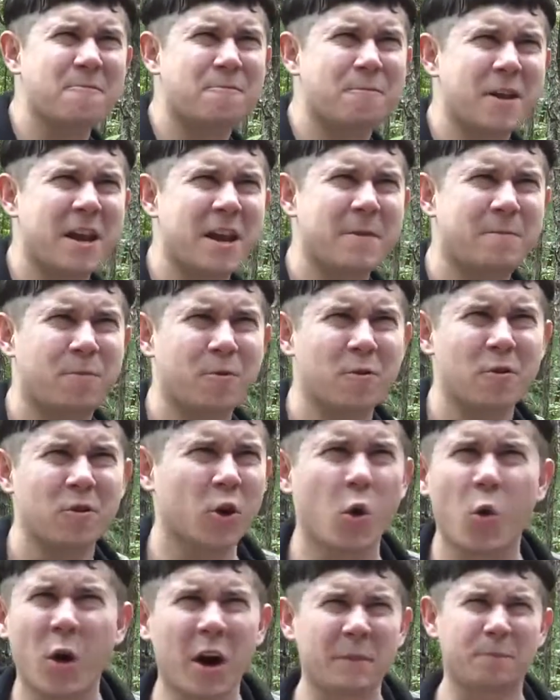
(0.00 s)

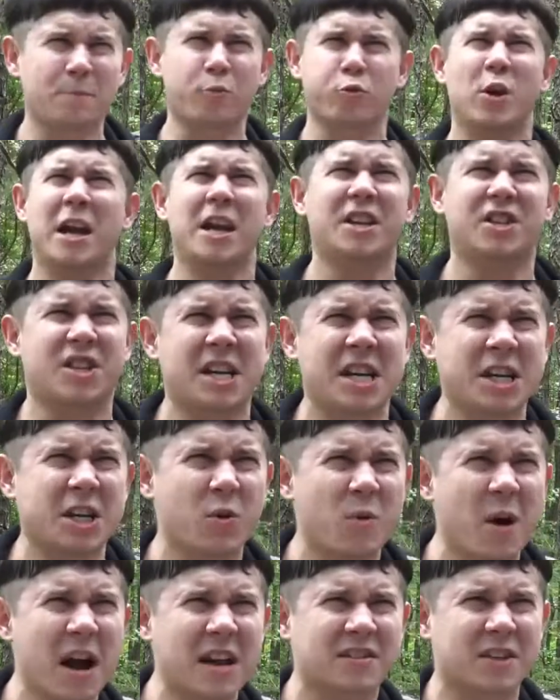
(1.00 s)
people who are preaching
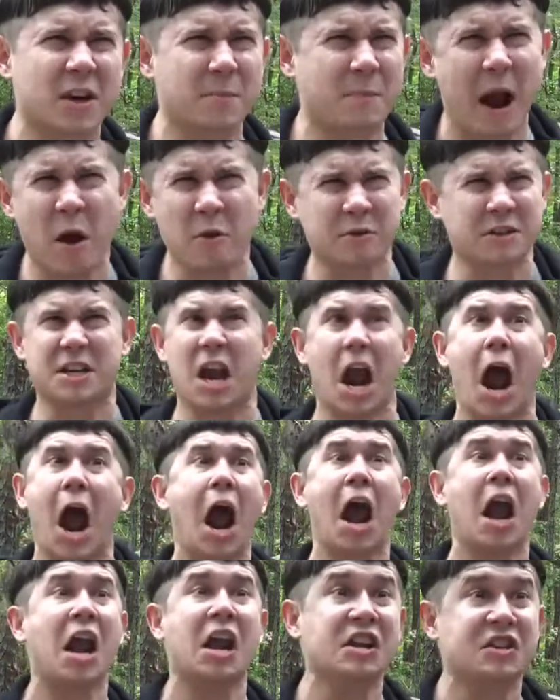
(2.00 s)
to us about
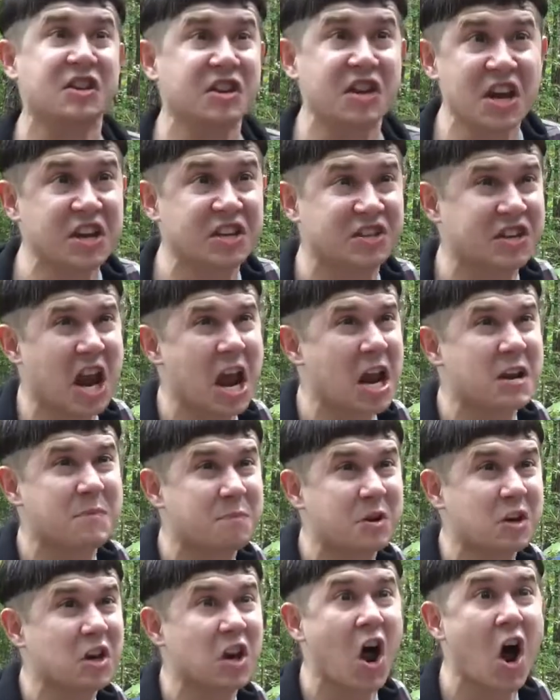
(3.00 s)
kindness
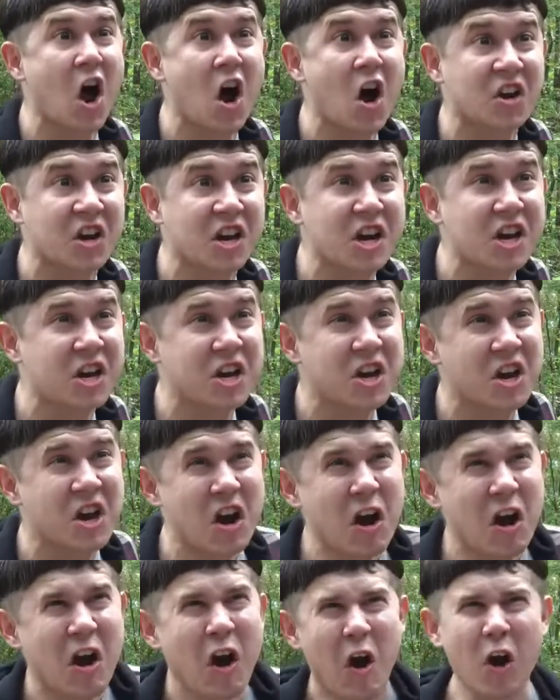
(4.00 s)
and belonging
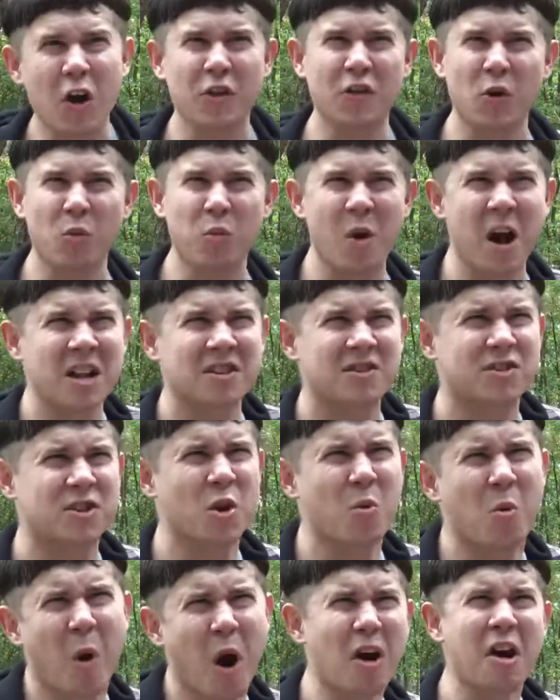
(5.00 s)
are the ones
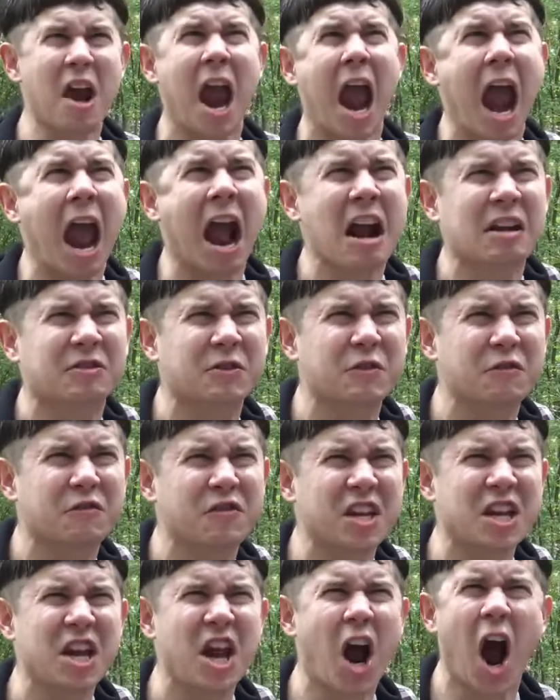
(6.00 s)
who are
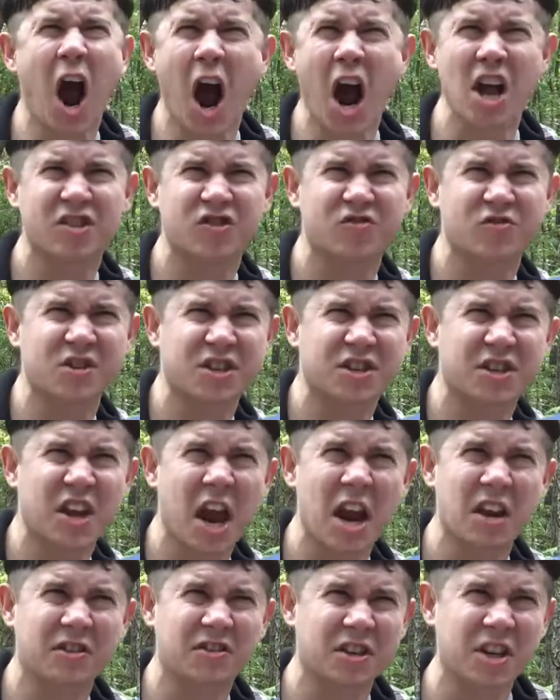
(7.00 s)
actively
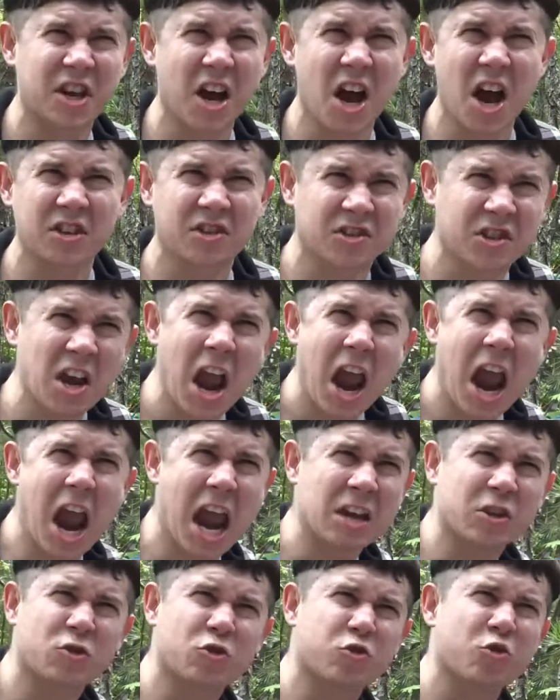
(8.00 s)
ostracizing us
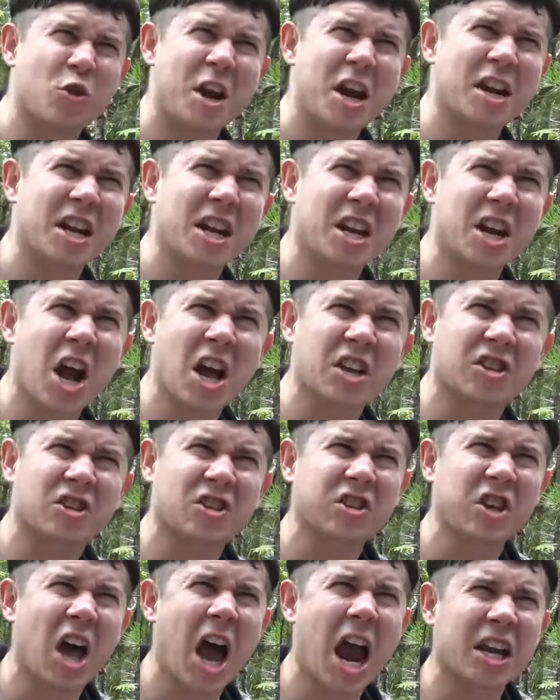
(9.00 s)
and treating
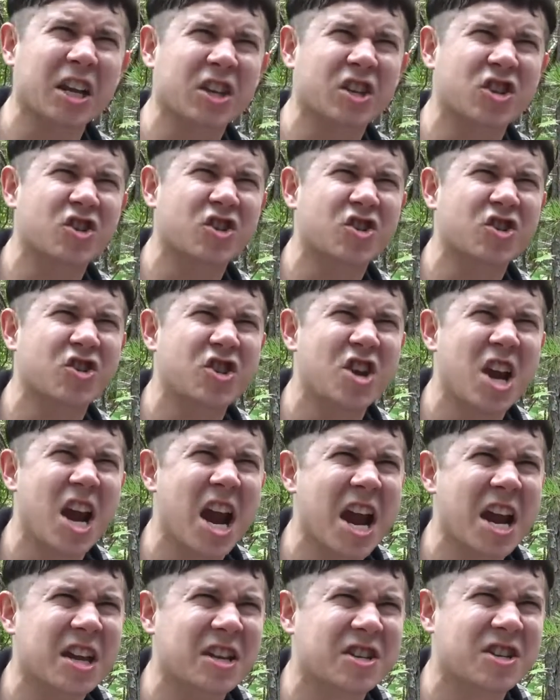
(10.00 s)
us like
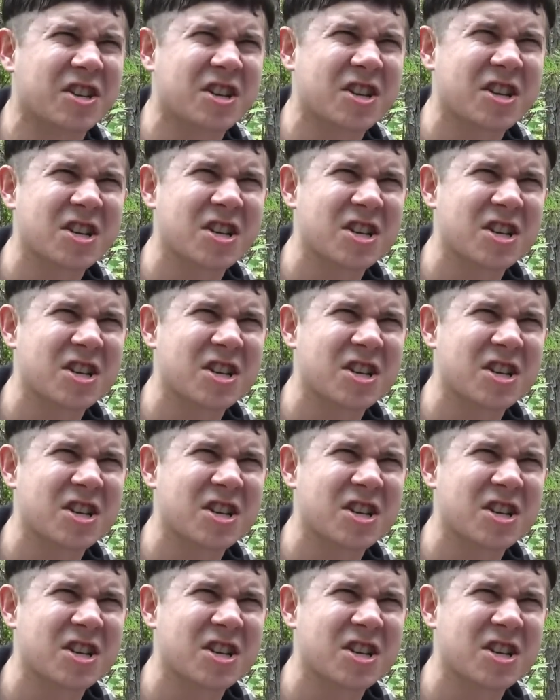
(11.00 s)
shit.